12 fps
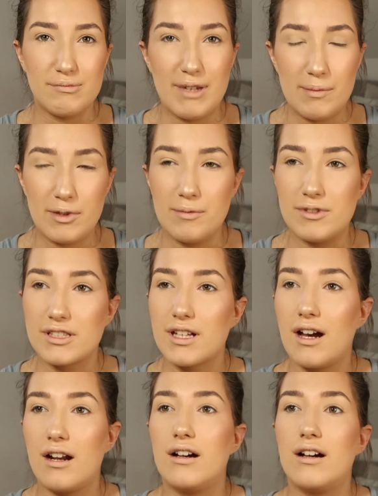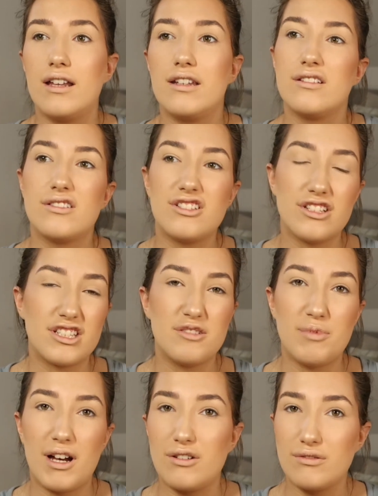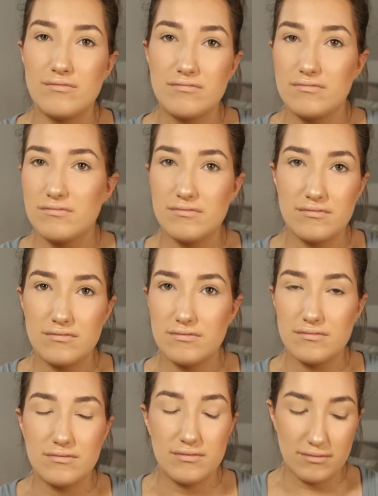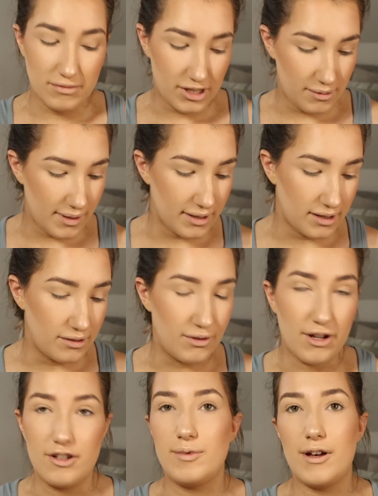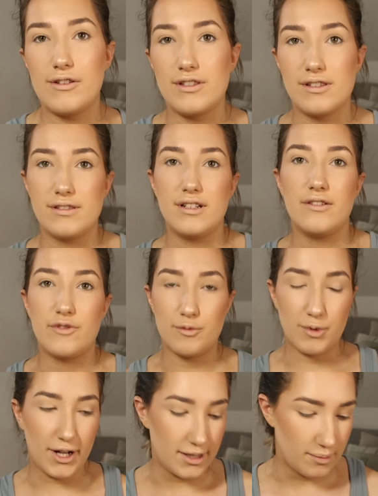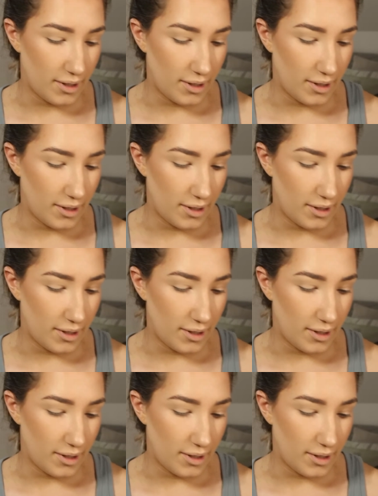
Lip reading: the Maybelline mascara and it's just about swings and roundabouts, isn't it, for price